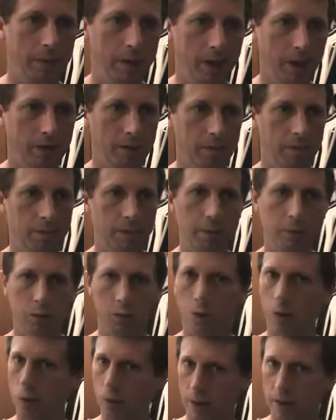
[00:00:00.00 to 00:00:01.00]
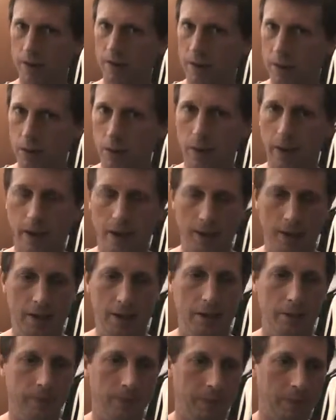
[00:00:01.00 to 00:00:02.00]
And people don't want to see the
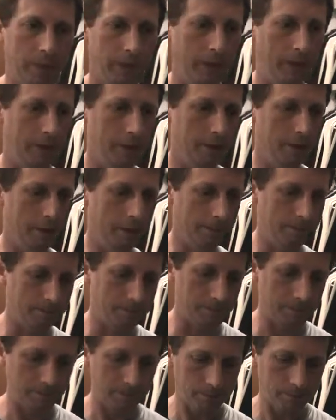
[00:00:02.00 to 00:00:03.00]
reality. And